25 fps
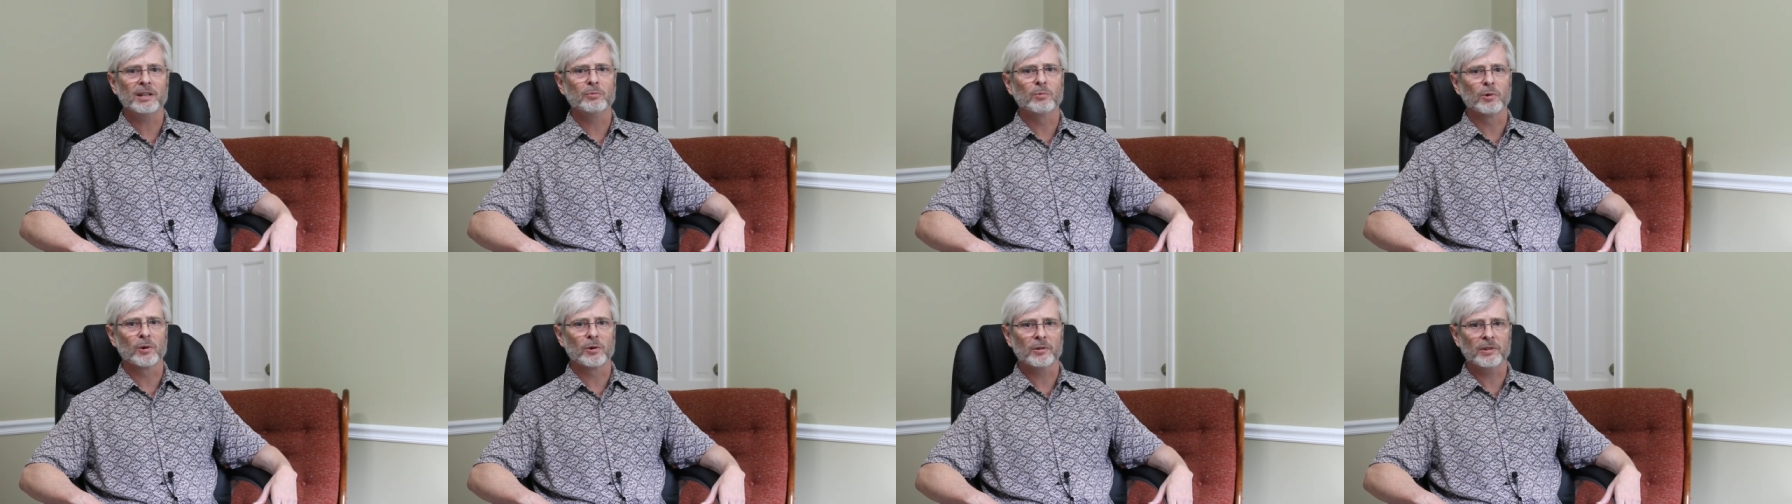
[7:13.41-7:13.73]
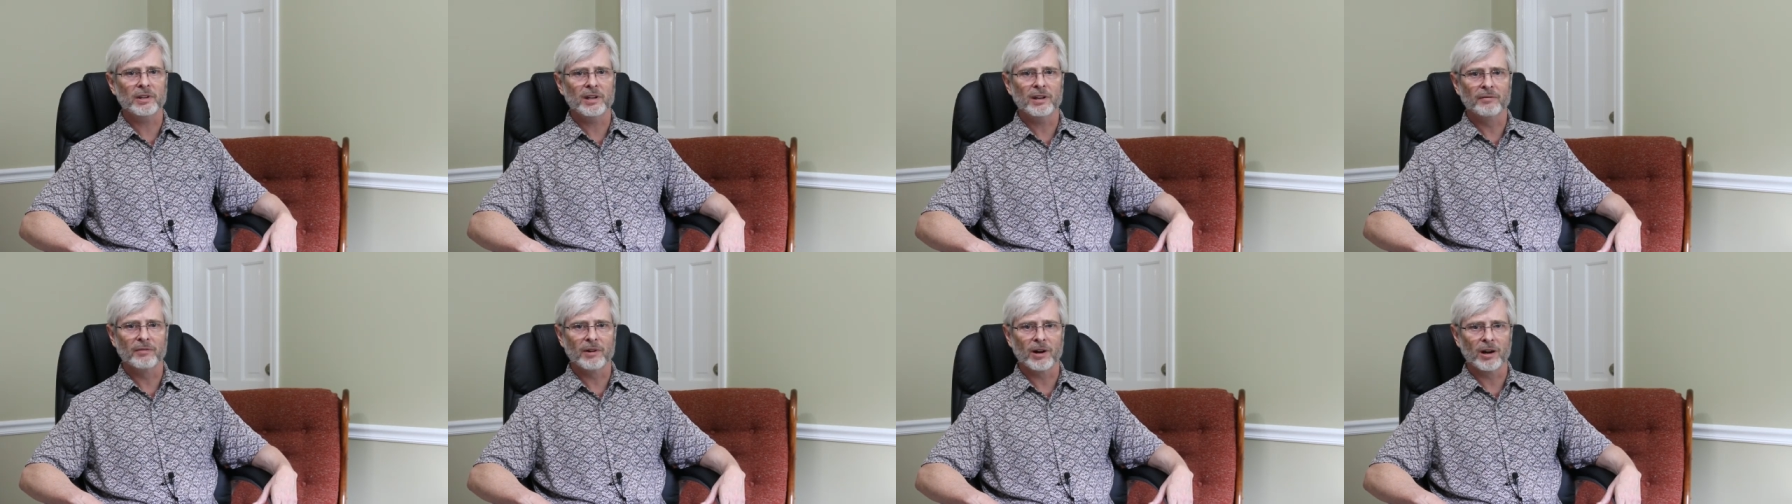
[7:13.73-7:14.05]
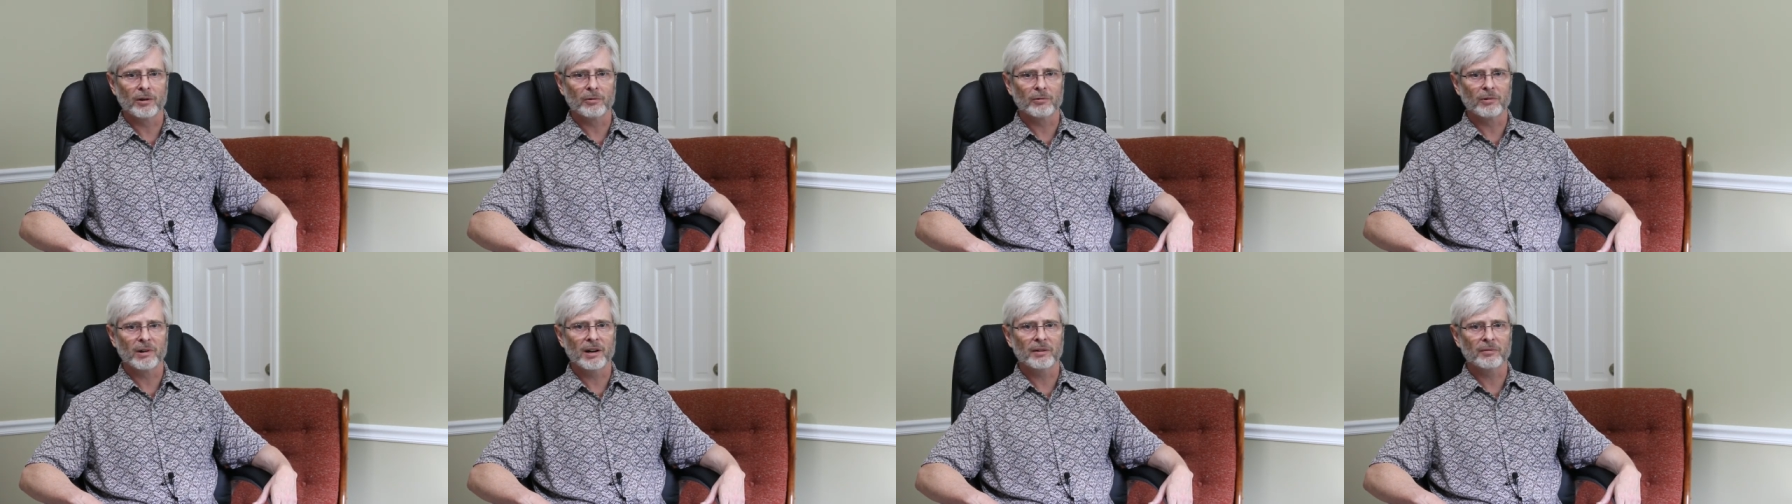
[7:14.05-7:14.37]
worthy of
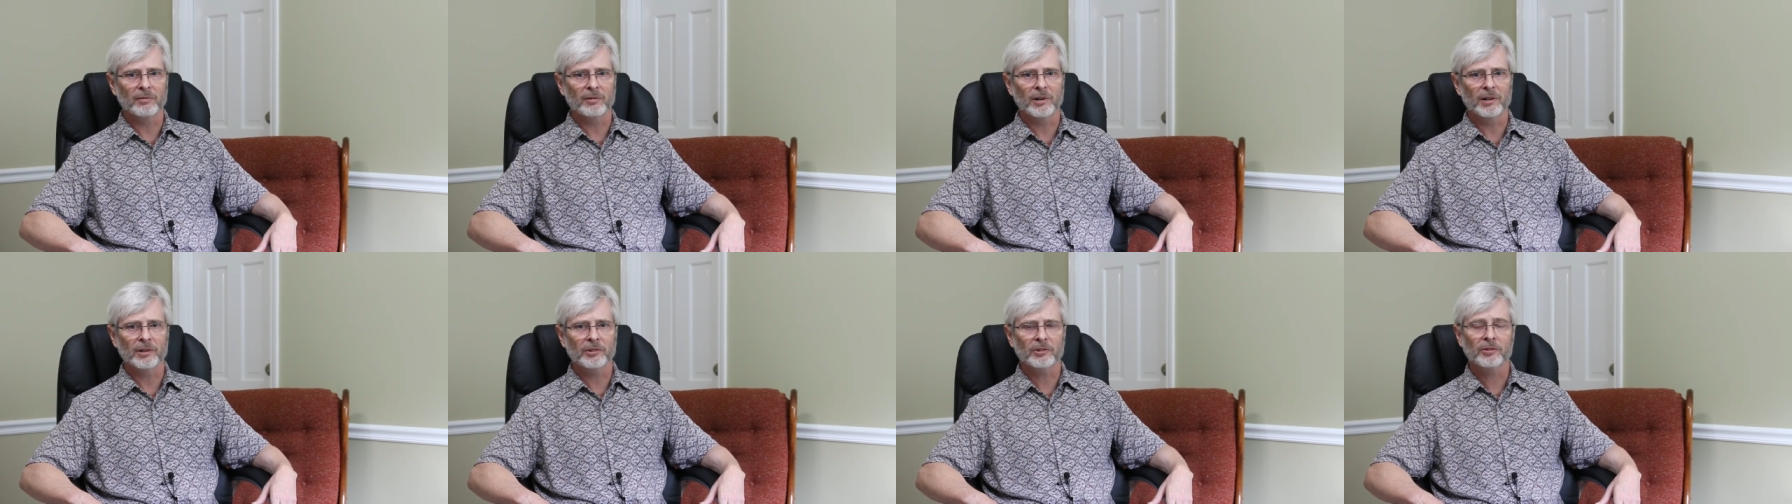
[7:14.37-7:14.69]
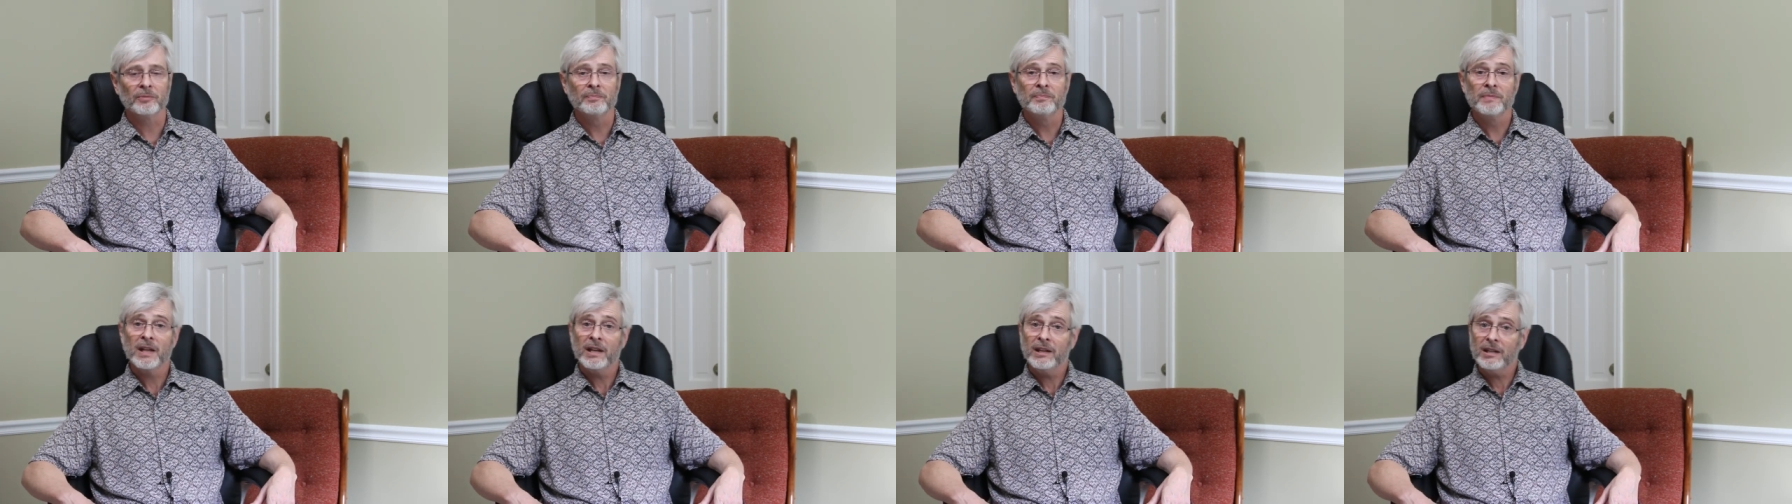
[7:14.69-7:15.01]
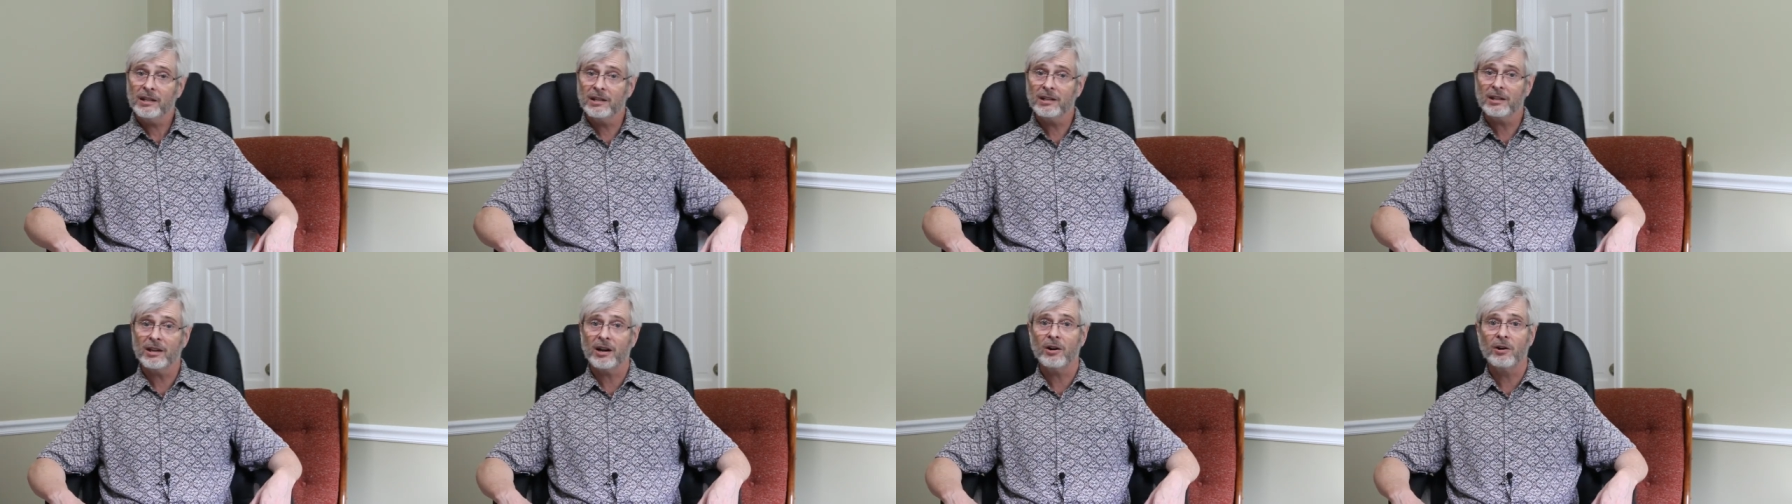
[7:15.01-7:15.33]
our reverence.
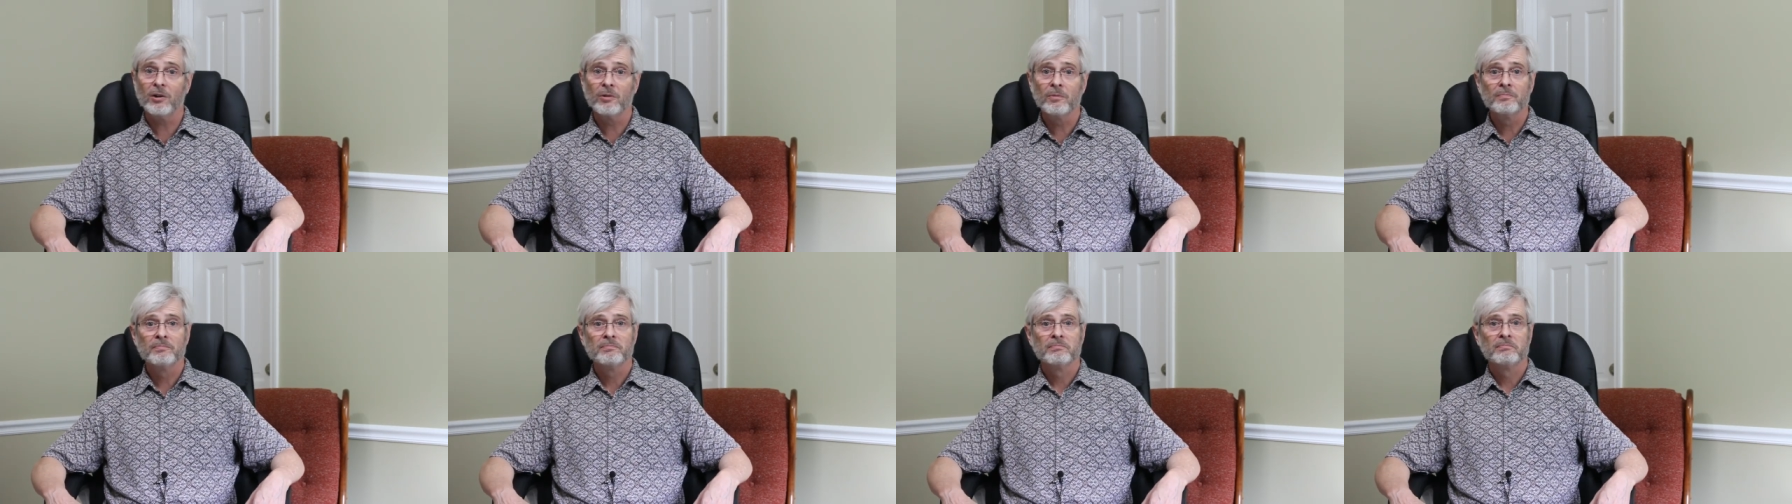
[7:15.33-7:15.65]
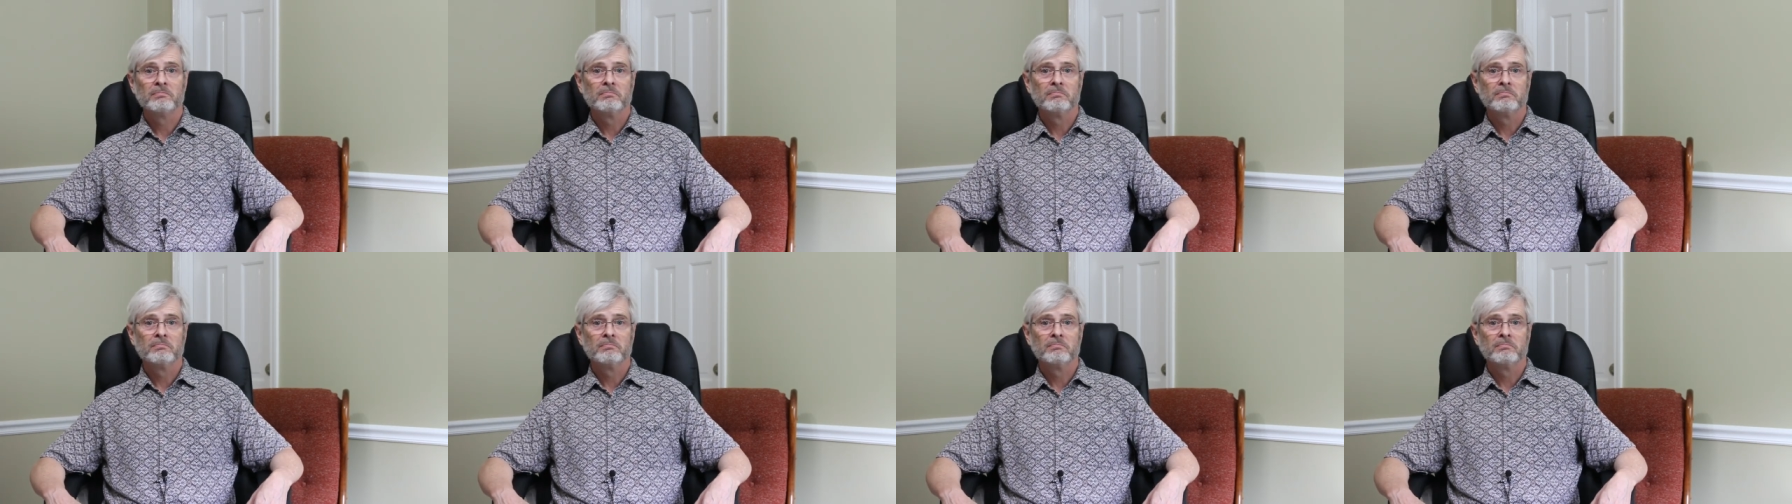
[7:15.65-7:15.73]
You know,